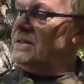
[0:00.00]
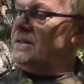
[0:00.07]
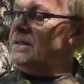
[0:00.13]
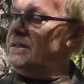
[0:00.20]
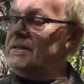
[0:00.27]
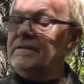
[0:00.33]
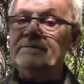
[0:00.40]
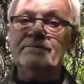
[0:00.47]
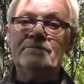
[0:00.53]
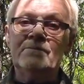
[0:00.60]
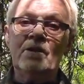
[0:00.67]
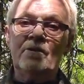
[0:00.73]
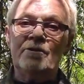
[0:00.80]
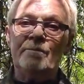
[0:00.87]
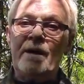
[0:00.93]
uh,
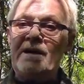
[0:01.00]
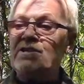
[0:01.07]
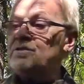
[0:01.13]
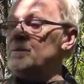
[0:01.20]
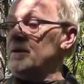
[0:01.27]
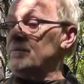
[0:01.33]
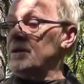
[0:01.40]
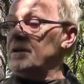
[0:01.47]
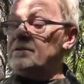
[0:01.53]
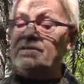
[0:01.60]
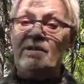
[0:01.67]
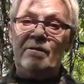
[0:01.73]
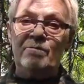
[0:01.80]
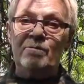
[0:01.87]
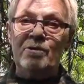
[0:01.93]
you know the maximum
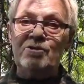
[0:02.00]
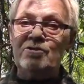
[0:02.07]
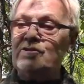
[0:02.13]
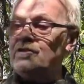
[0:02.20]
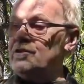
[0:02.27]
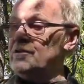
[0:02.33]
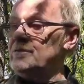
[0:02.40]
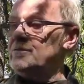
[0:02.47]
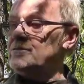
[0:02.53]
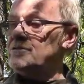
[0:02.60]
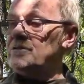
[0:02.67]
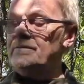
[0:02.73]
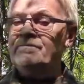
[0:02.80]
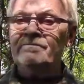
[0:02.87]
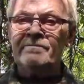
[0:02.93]
length I would wish to use.